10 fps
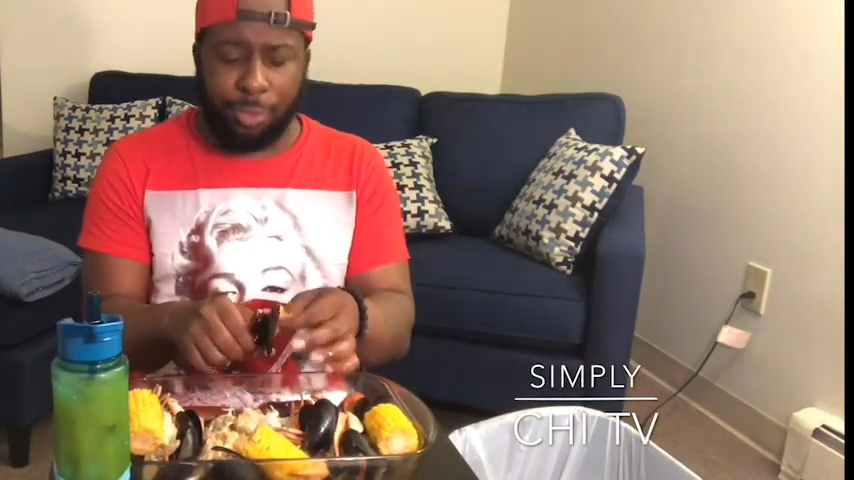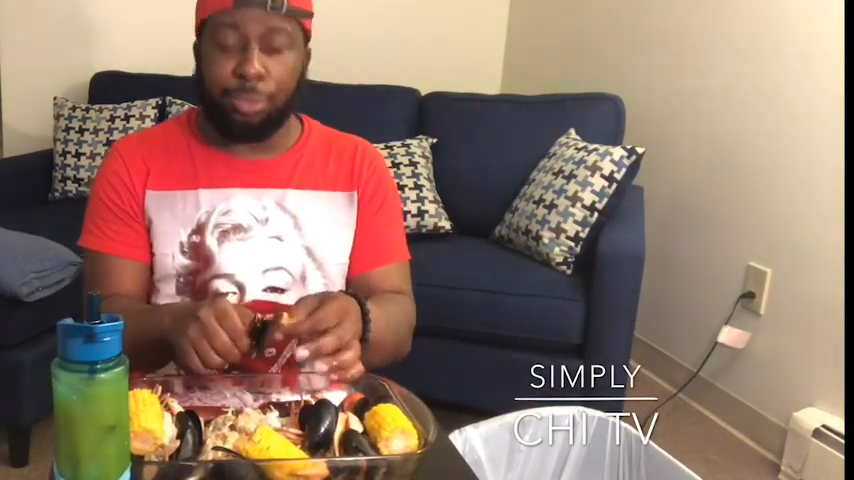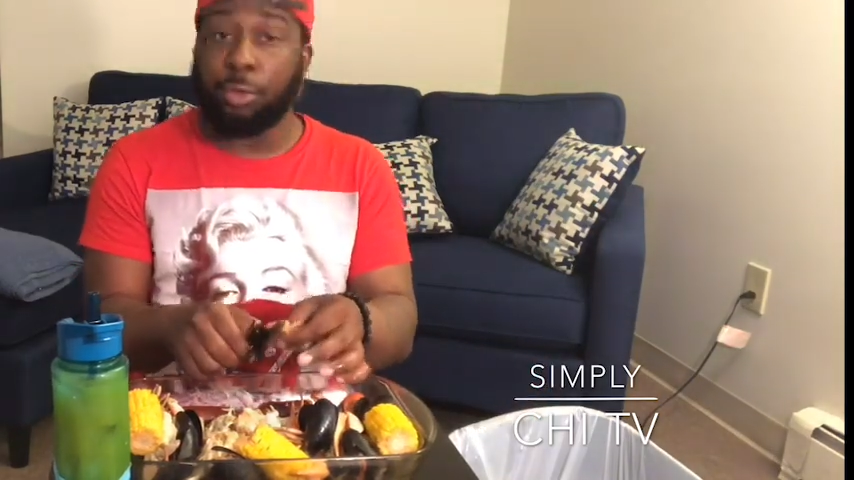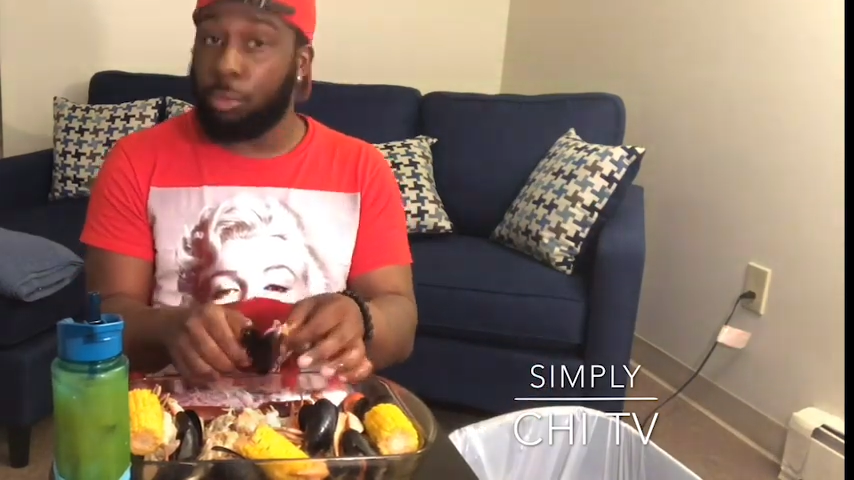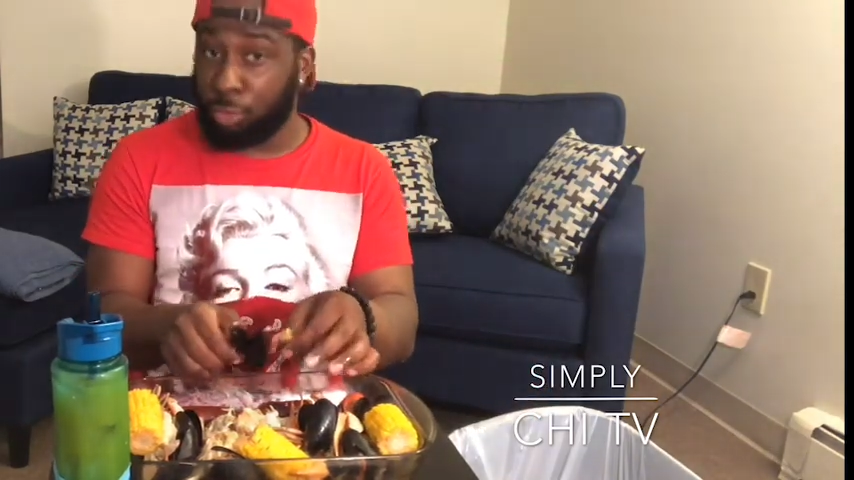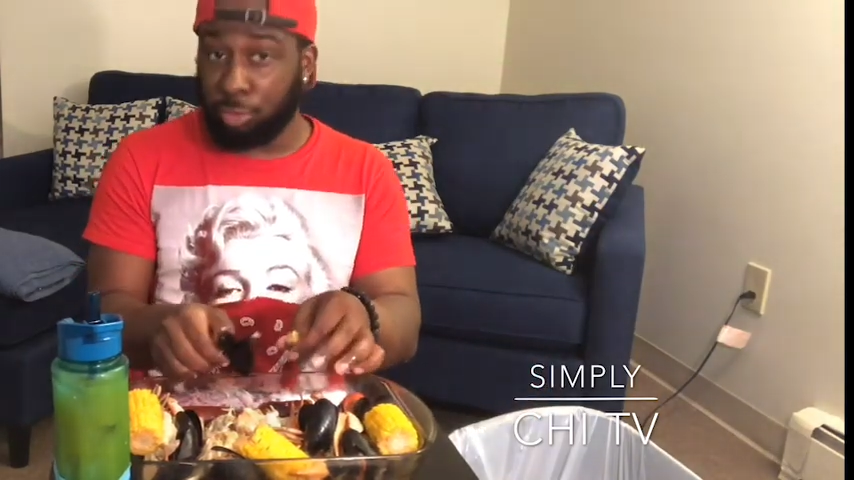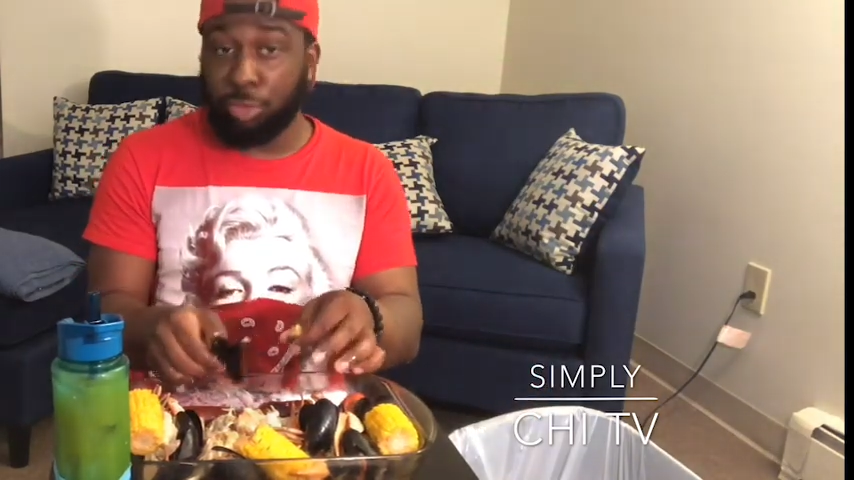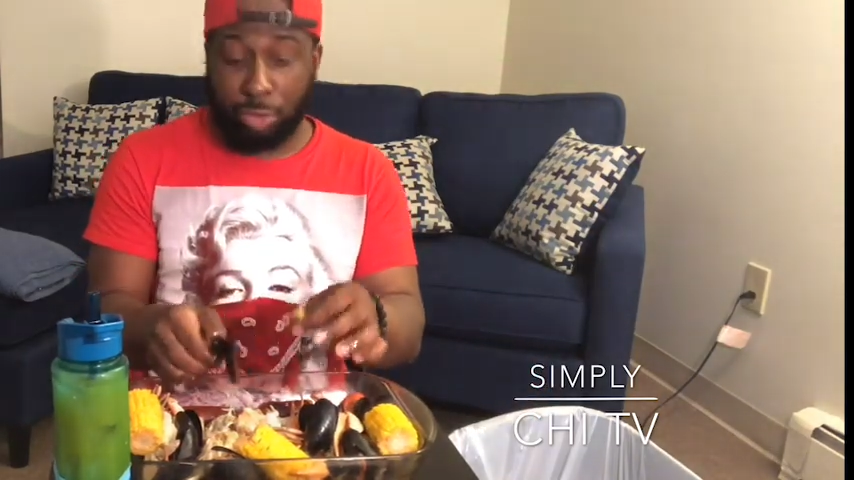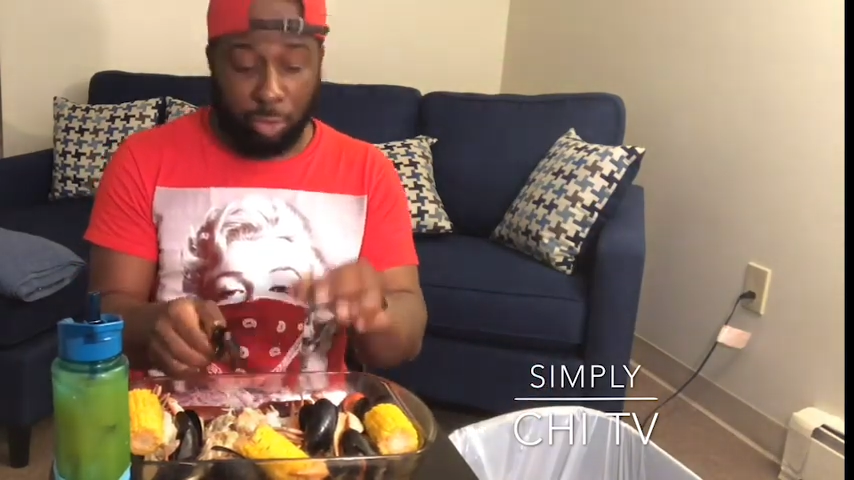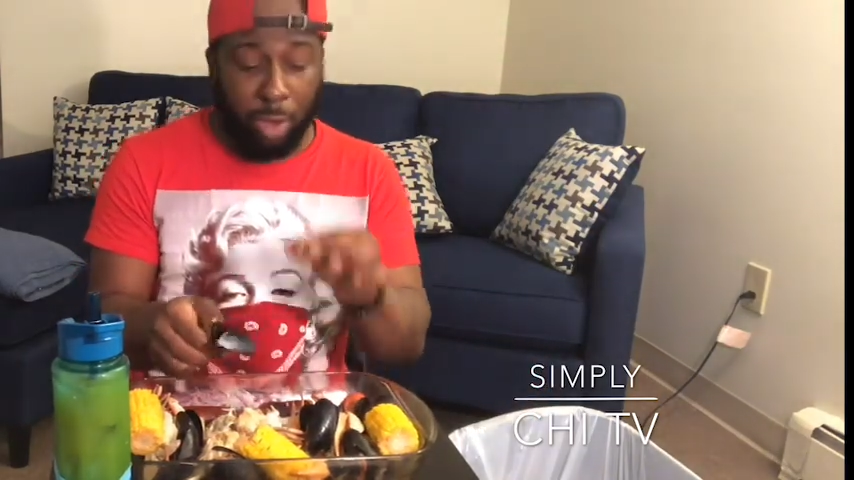you know what you
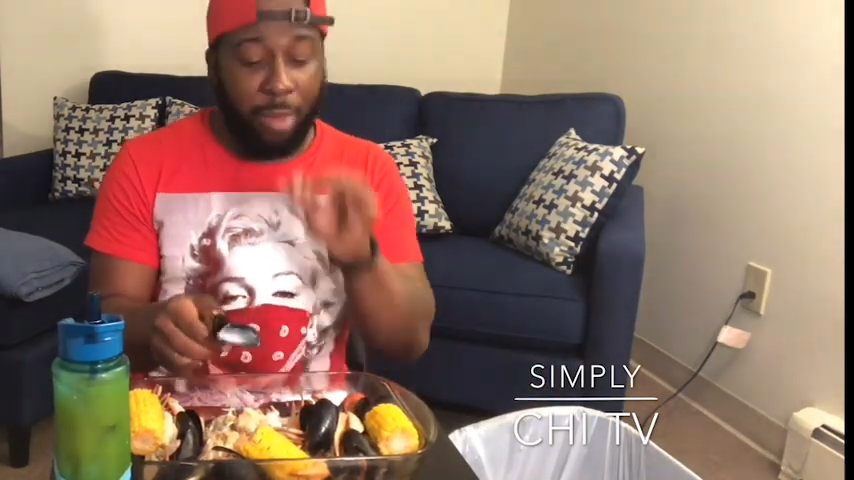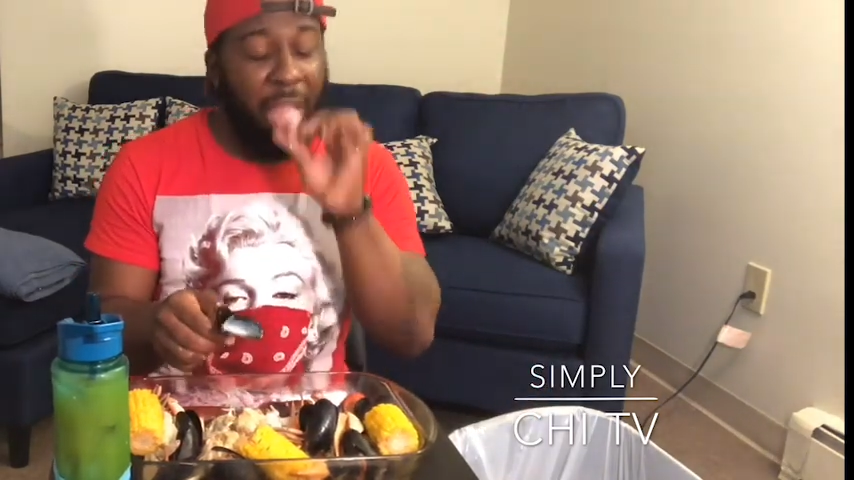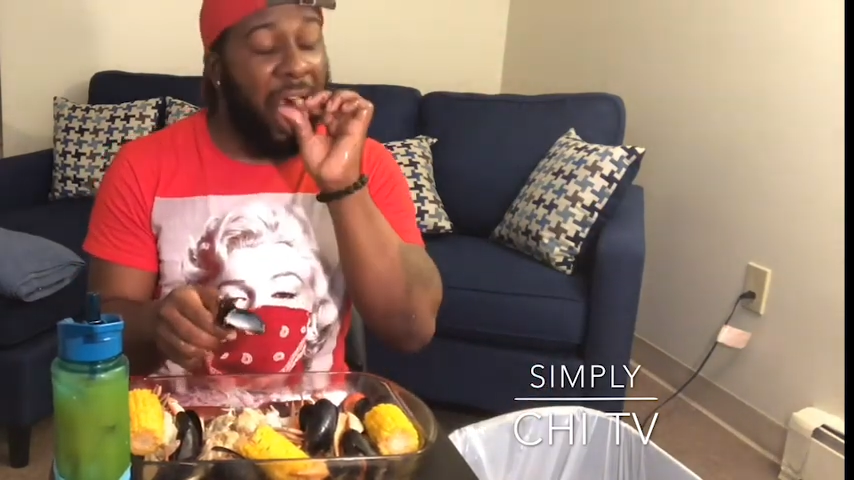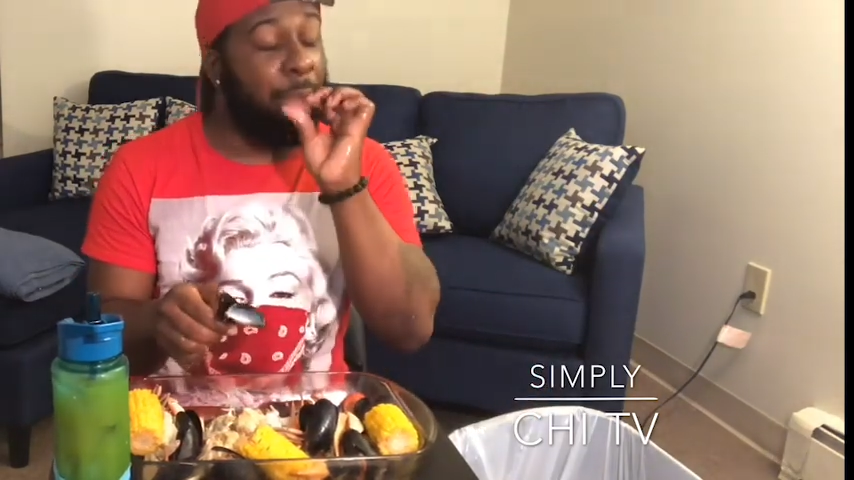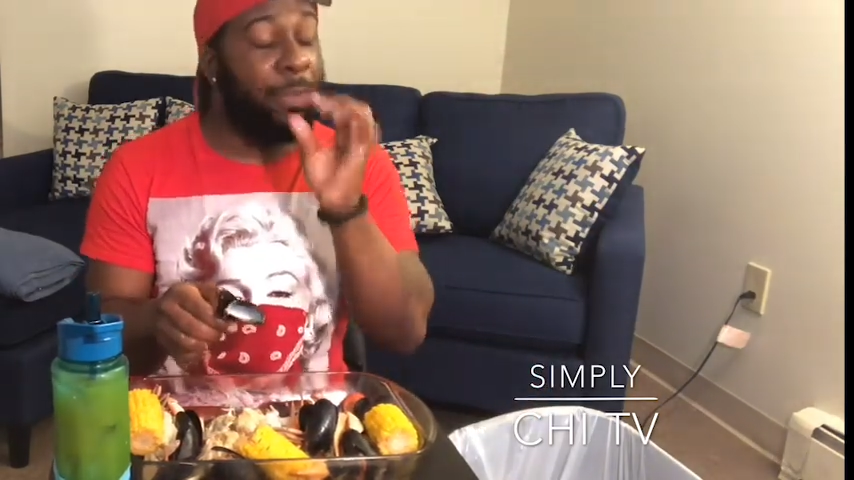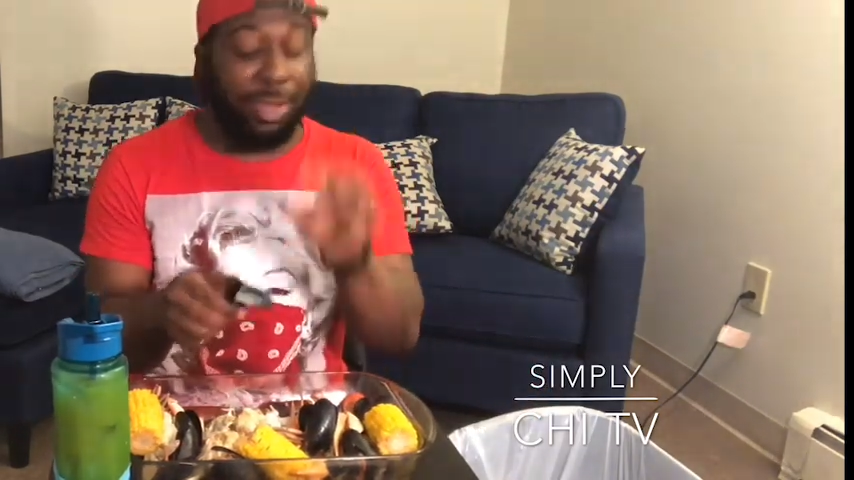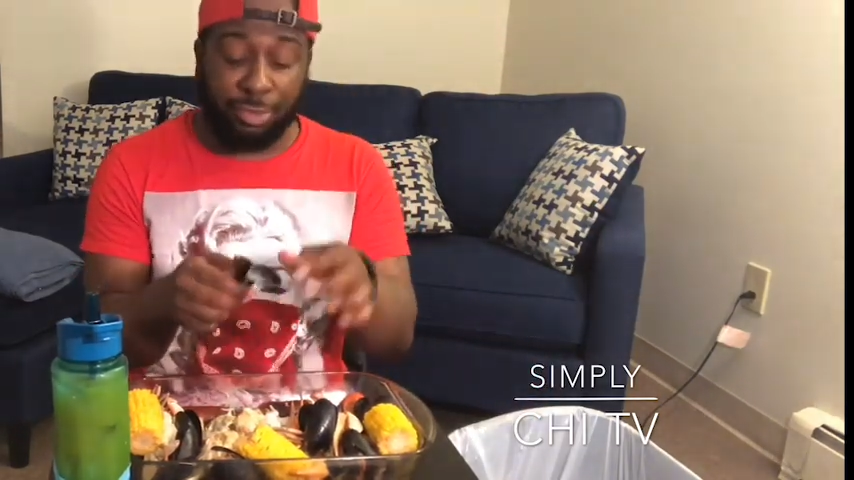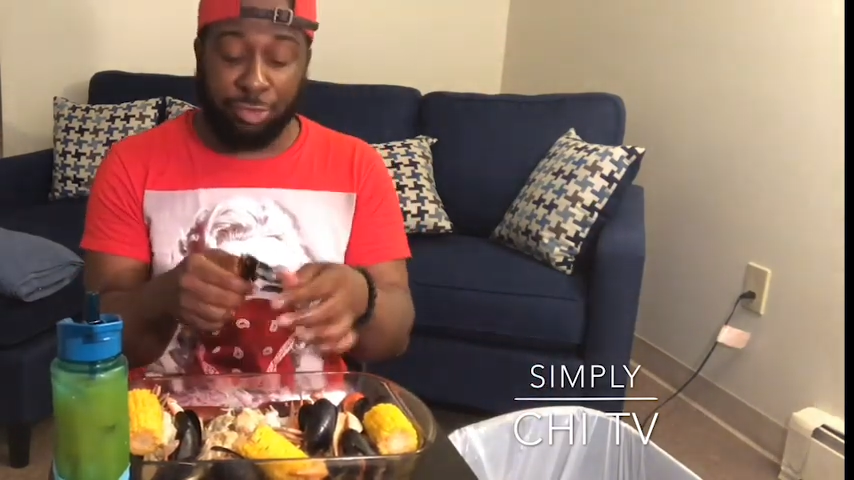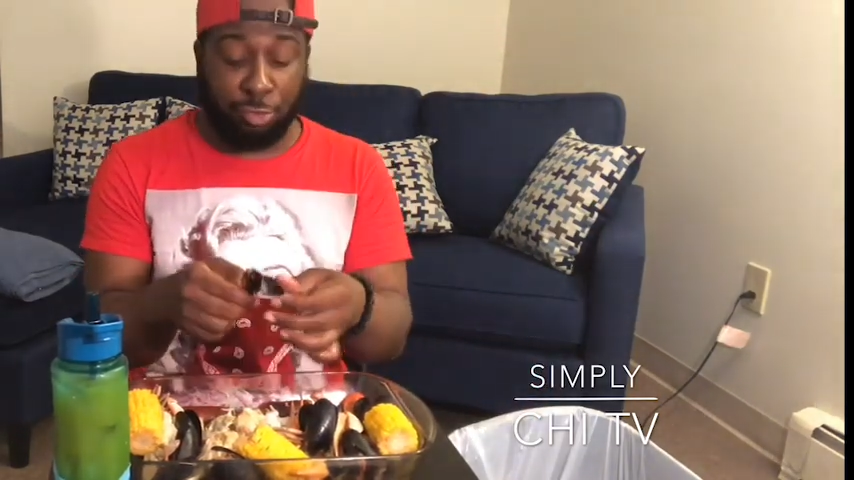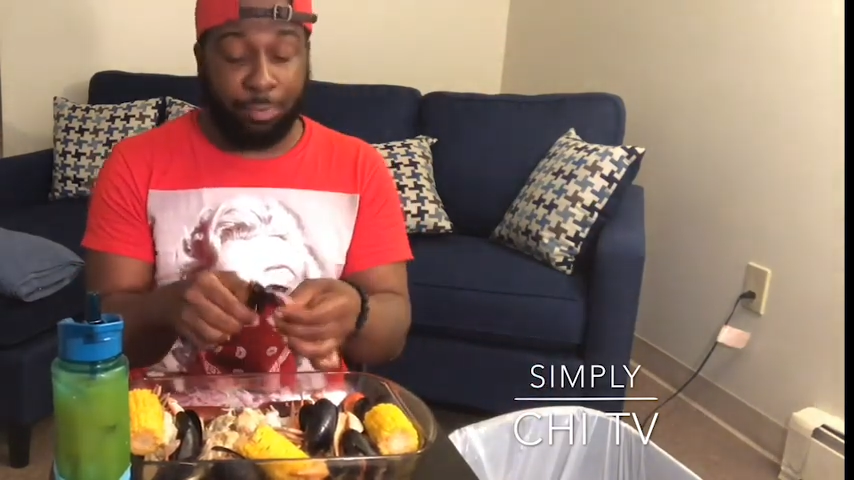was doing. I'm not
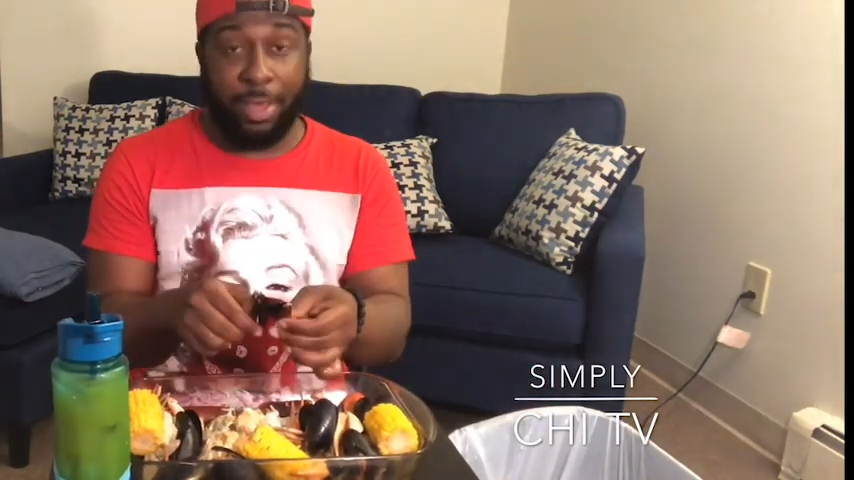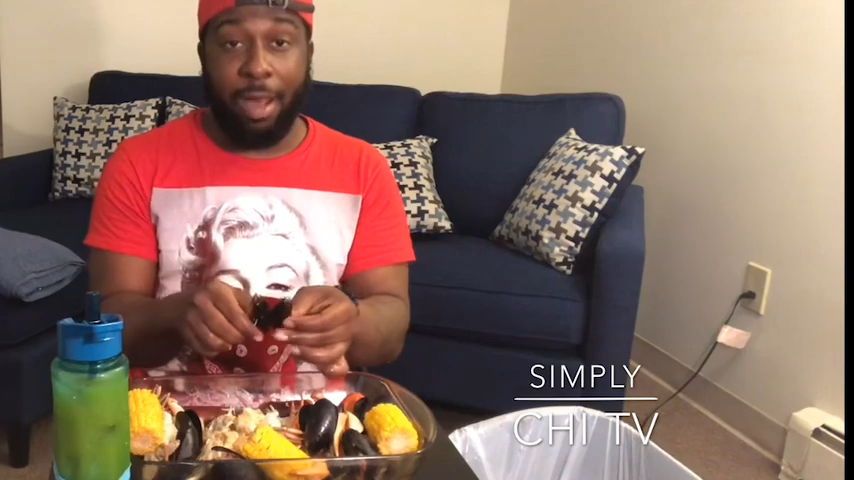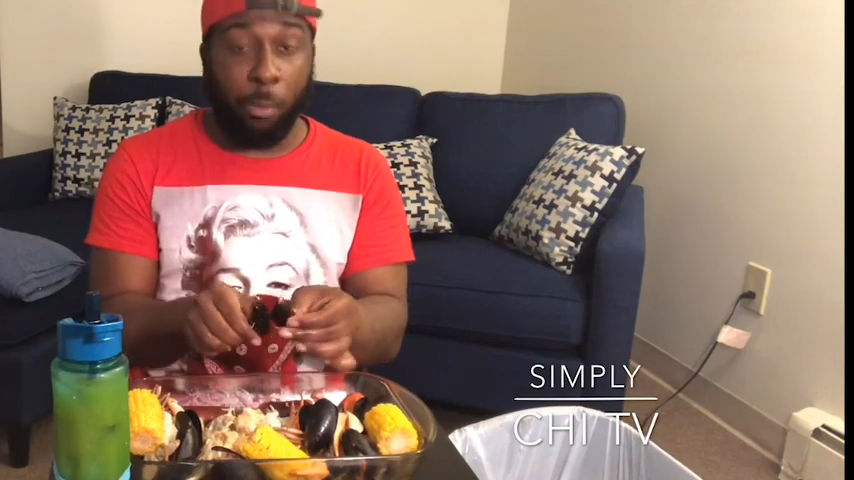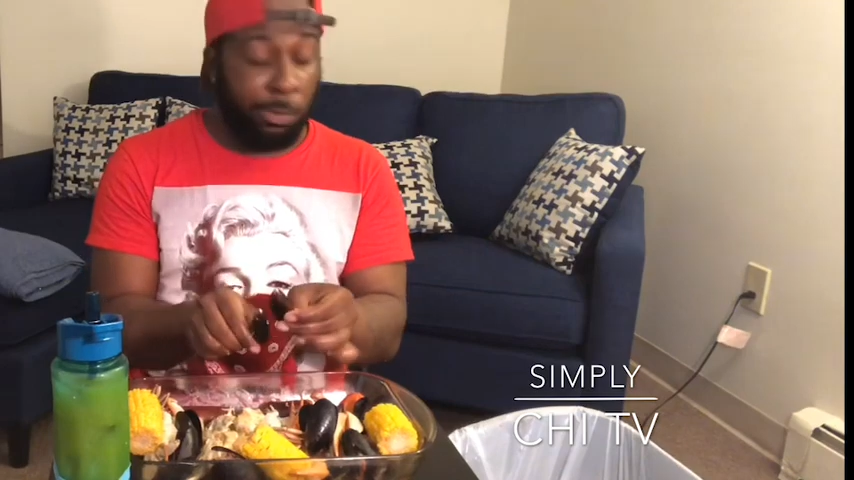stupid.